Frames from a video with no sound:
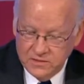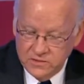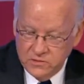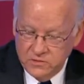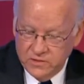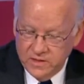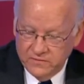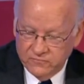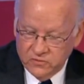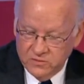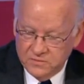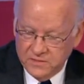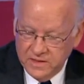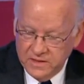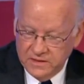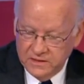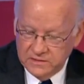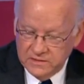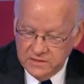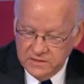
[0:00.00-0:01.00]
You have
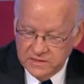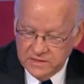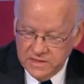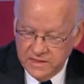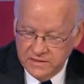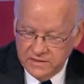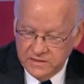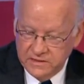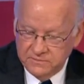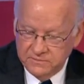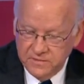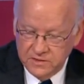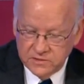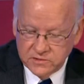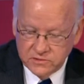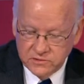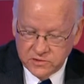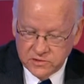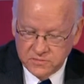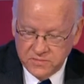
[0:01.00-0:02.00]
repeatedly said that
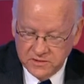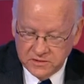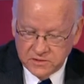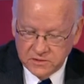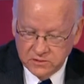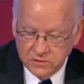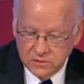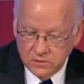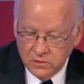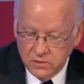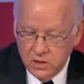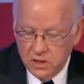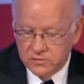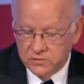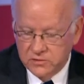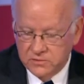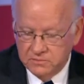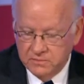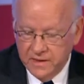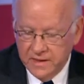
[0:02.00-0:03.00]
Mr. Spitzer
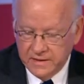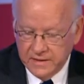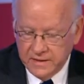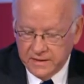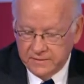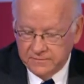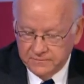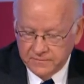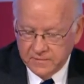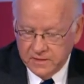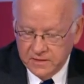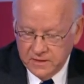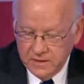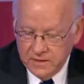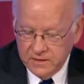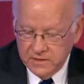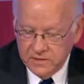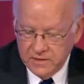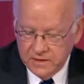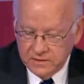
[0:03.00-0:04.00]
laundered money.
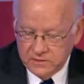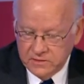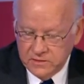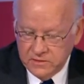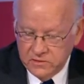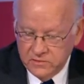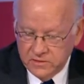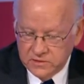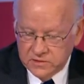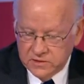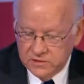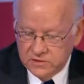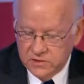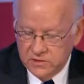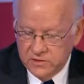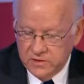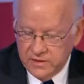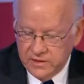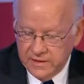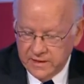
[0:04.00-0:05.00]
Yet the U.S.
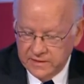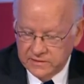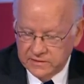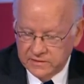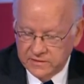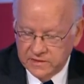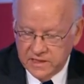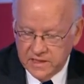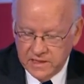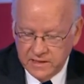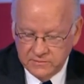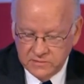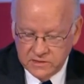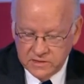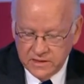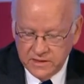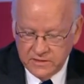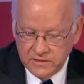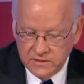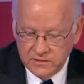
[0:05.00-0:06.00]
attorney at the time
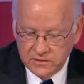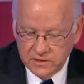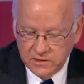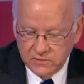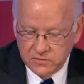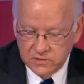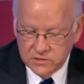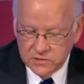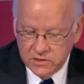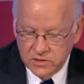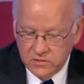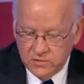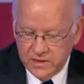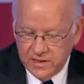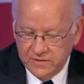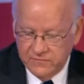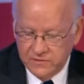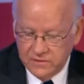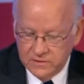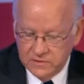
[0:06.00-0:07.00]
said that there was no
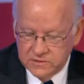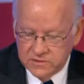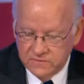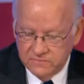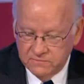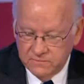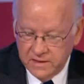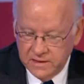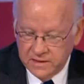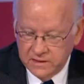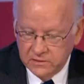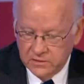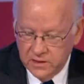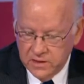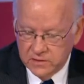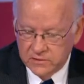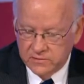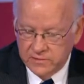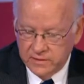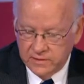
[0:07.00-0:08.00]
evidence of money
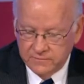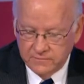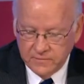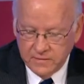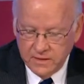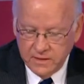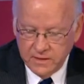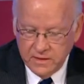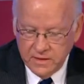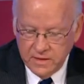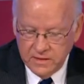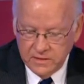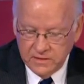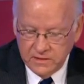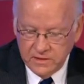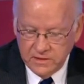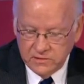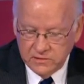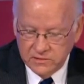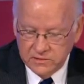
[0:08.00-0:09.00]
laundering and
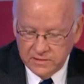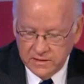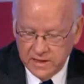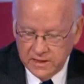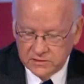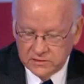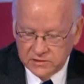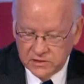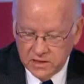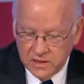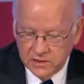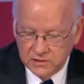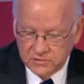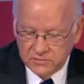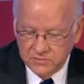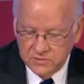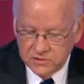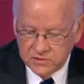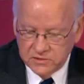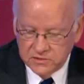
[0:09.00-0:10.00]
that he could not
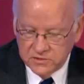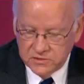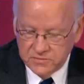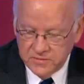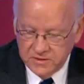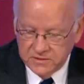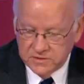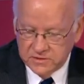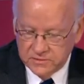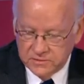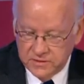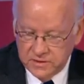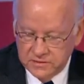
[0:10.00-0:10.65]
charge Mr. Spitzer.